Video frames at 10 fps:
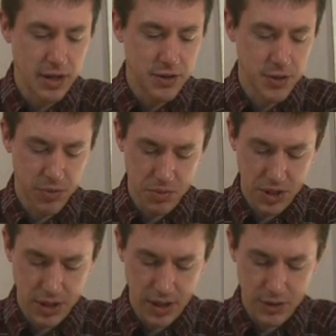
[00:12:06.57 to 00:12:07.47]
simply
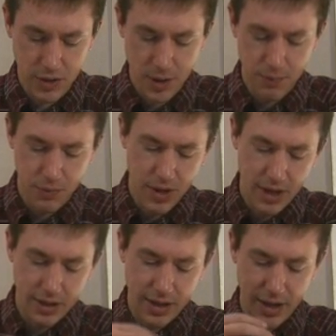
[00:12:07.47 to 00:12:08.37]
because
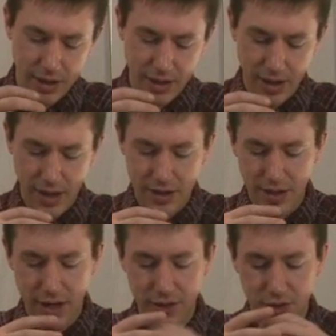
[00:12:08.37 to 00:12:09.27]
it
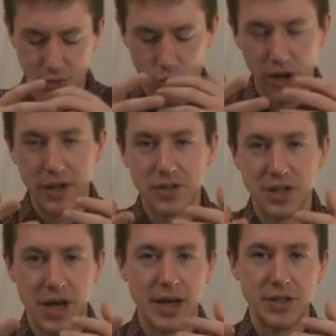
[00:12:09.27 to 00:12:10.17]
does, one, it's a
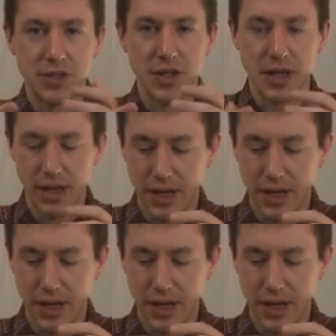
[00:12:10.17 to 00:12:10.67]
nice tea.